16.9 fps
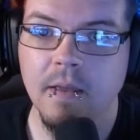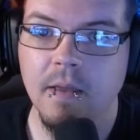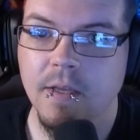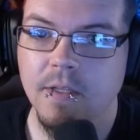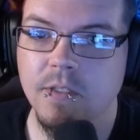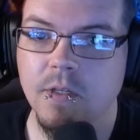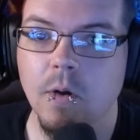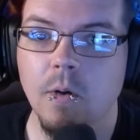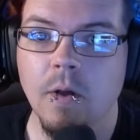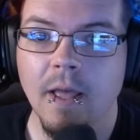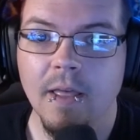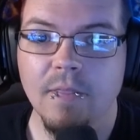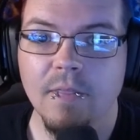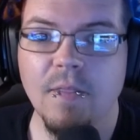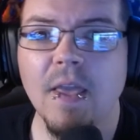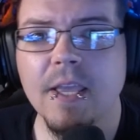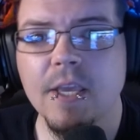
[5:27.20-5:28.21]
So,
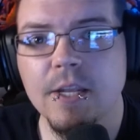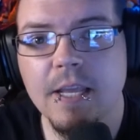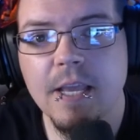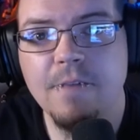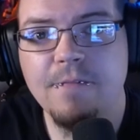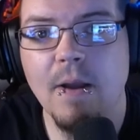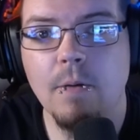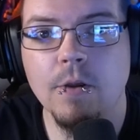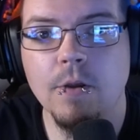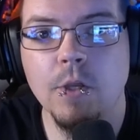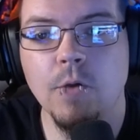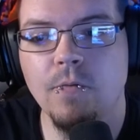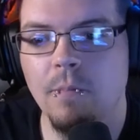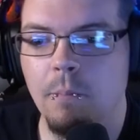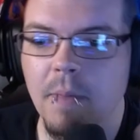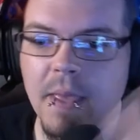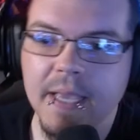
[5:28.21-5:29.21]
thank you to If I Were You
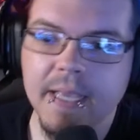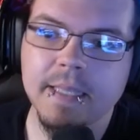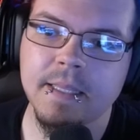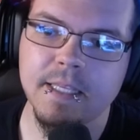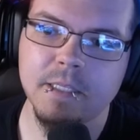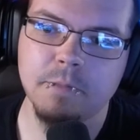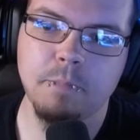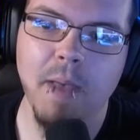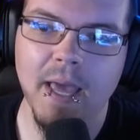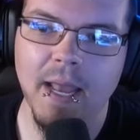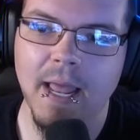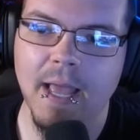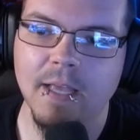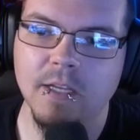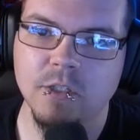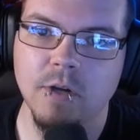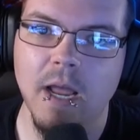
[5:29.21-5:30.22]
for making this
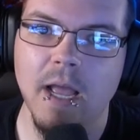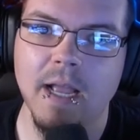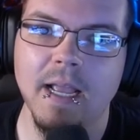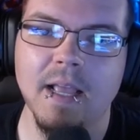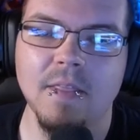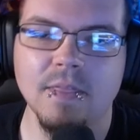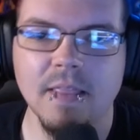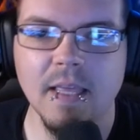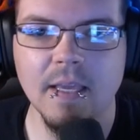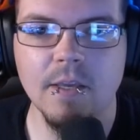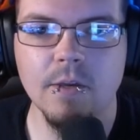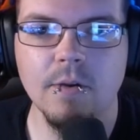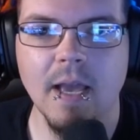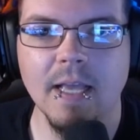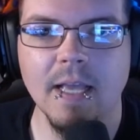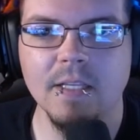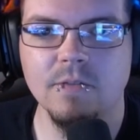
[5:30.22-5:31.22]
badass track, and thank you
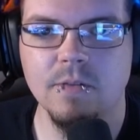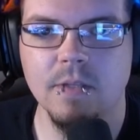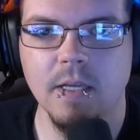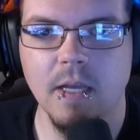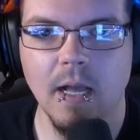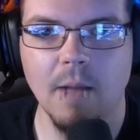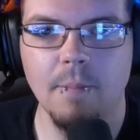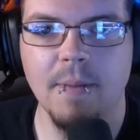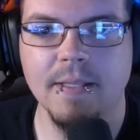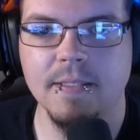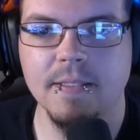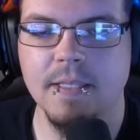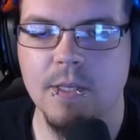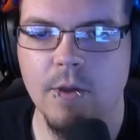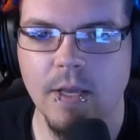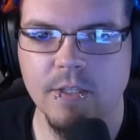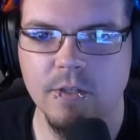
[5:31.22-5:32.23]
guys for the comments
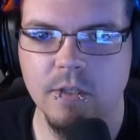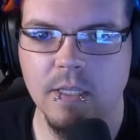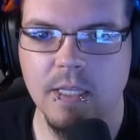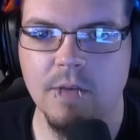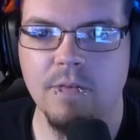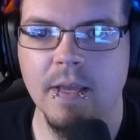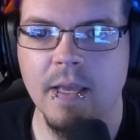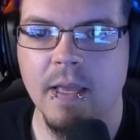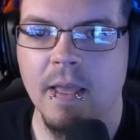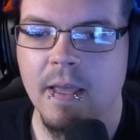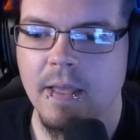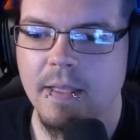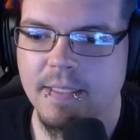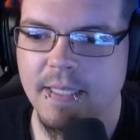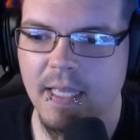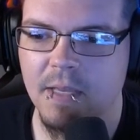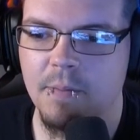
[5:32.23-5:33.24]
that you guys are leaving,
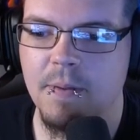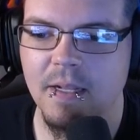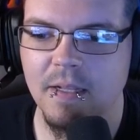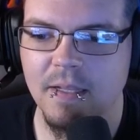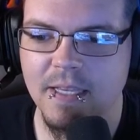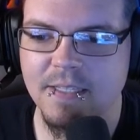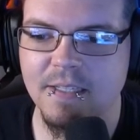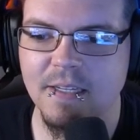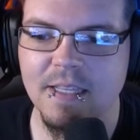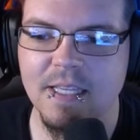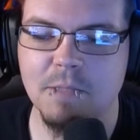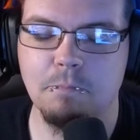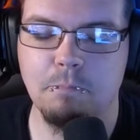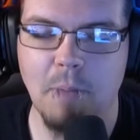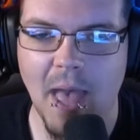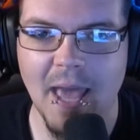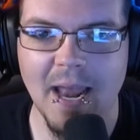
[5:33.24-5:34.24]
telling me to listen to these
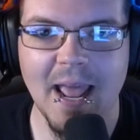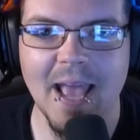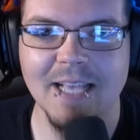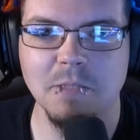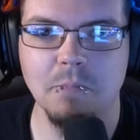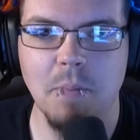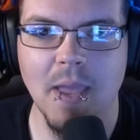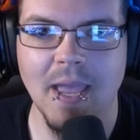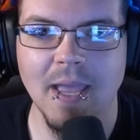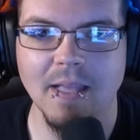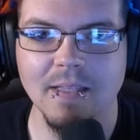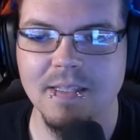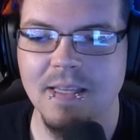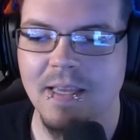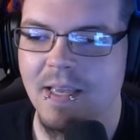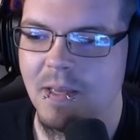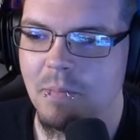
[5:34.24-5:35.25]
badass
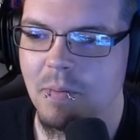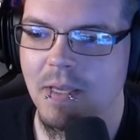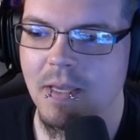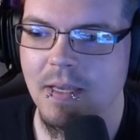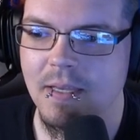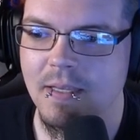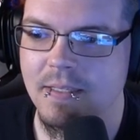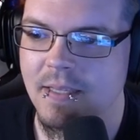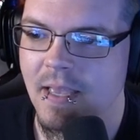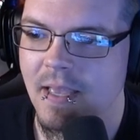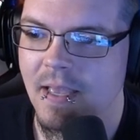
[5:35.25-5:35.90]
bands, because,